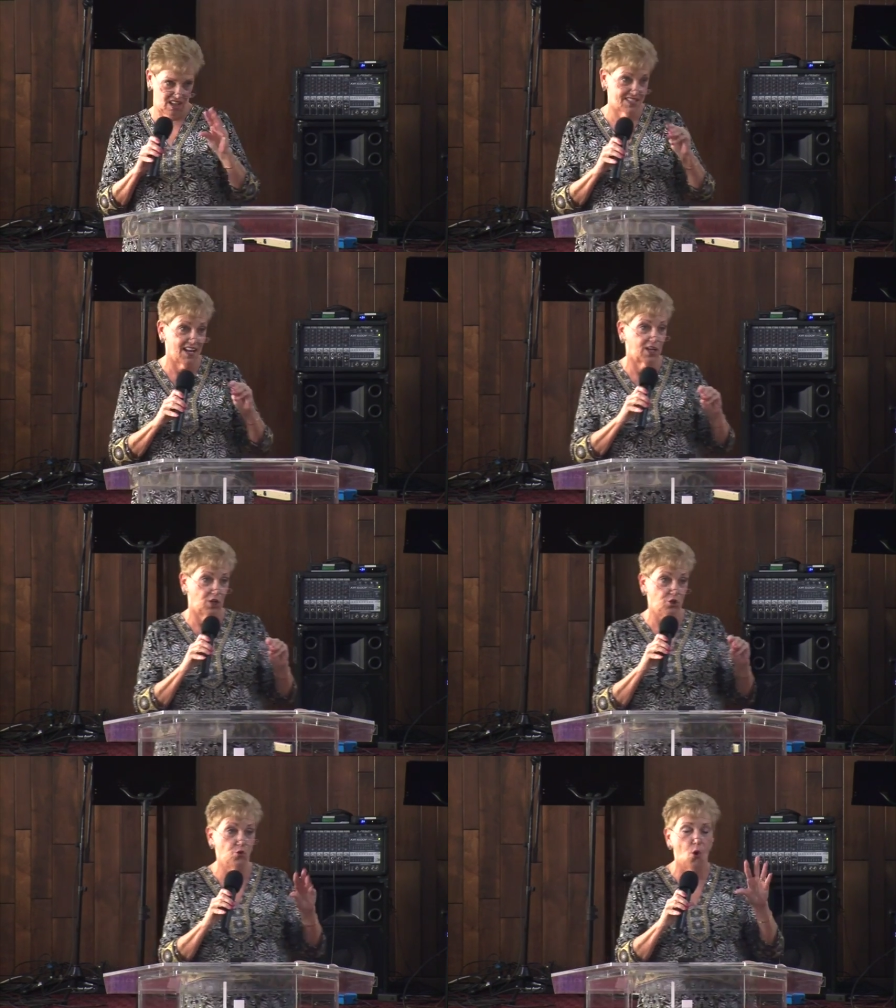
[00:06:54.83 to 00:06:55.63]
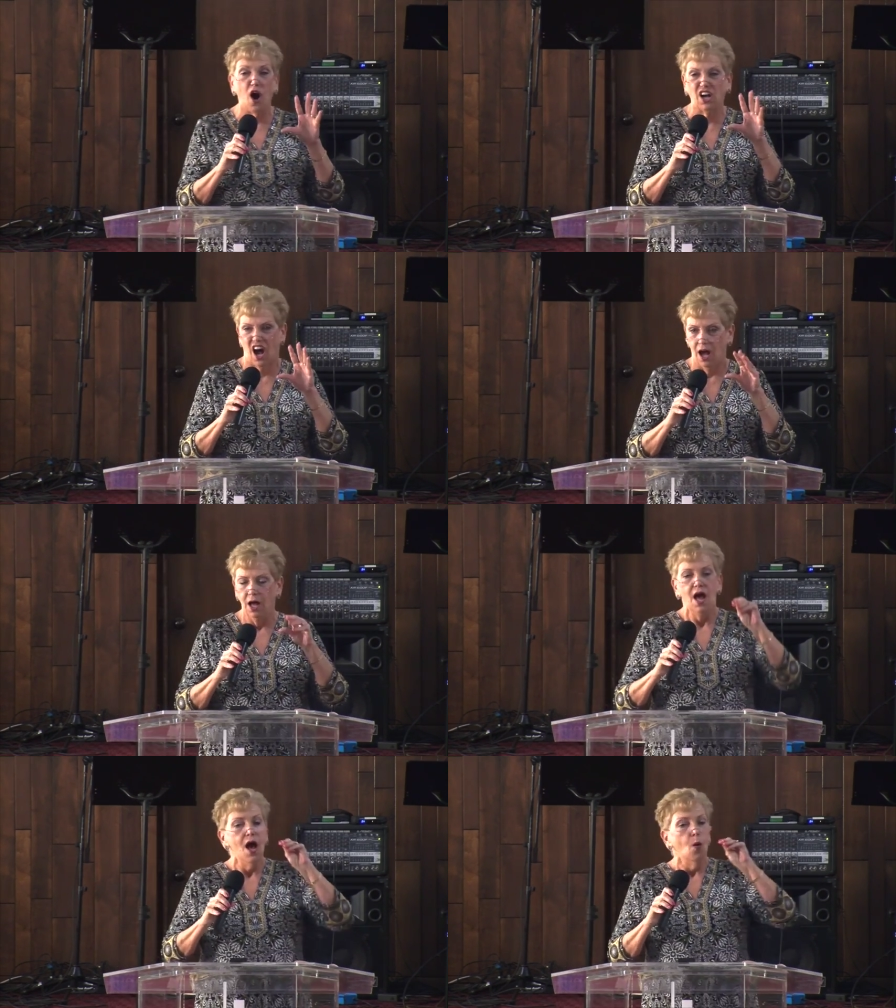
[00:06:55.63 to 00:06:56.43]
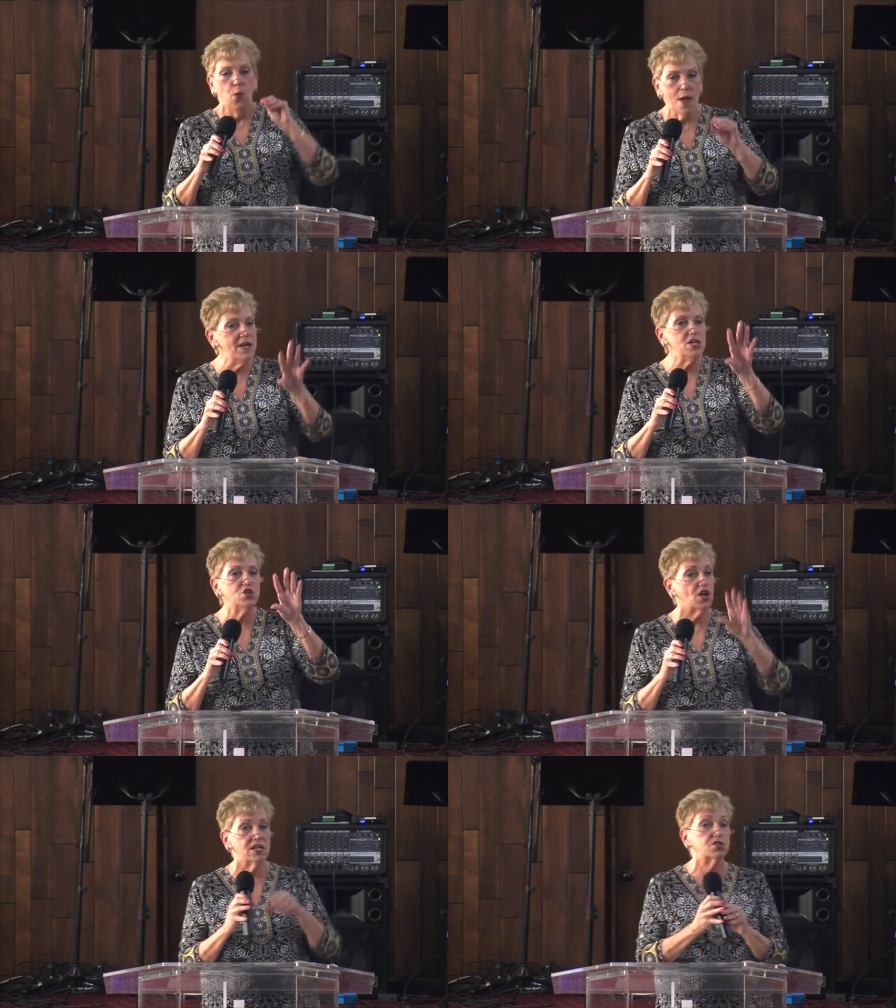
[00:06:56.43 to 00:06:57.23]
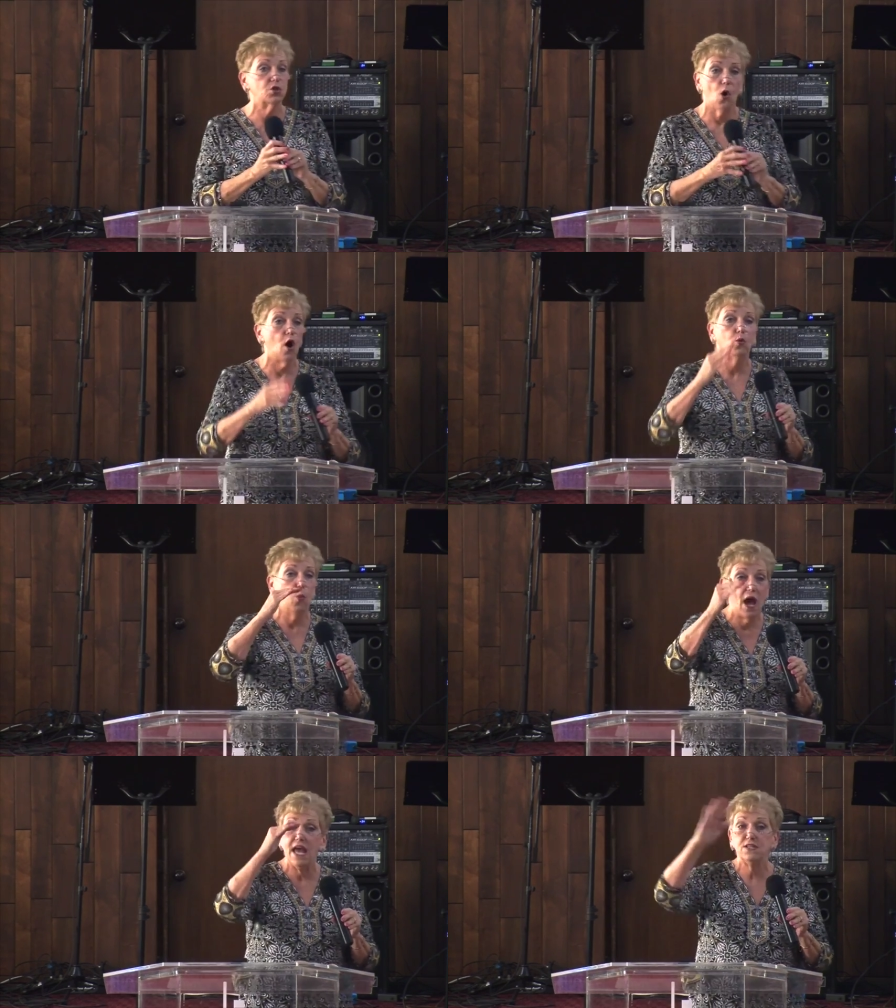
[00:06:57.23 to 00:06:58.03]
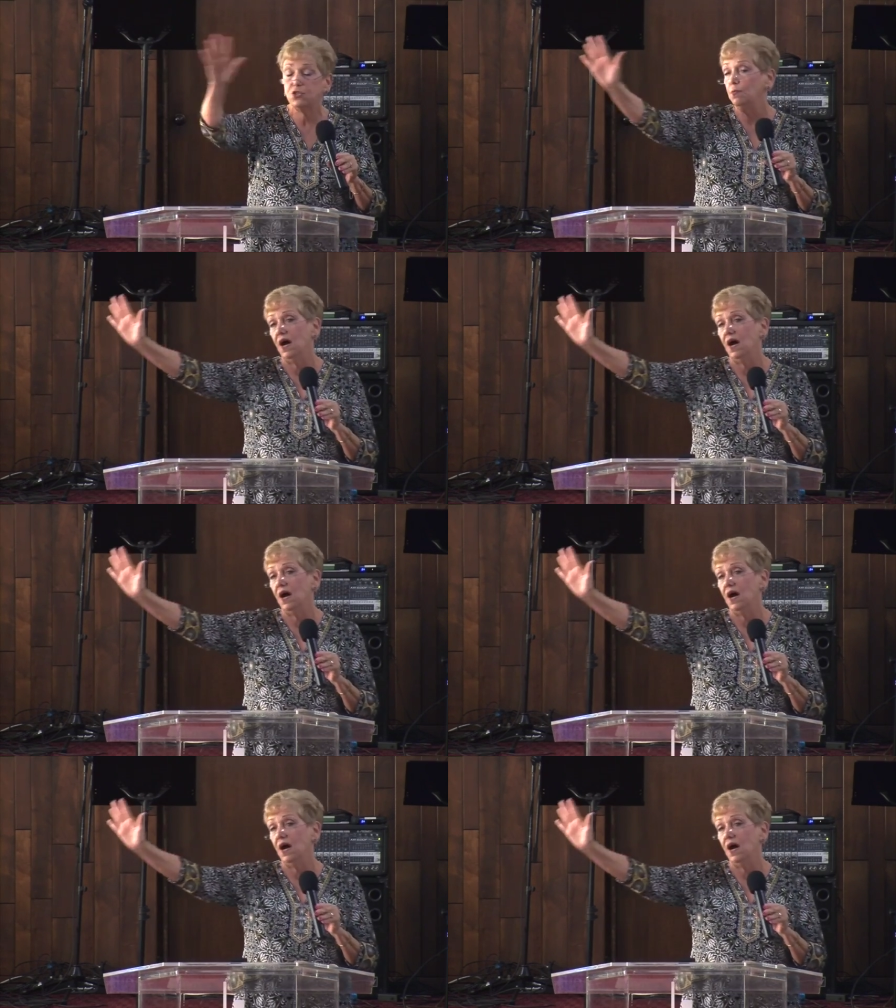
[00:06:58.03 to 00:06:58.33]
I sound like a New Yorker. Women just talk way too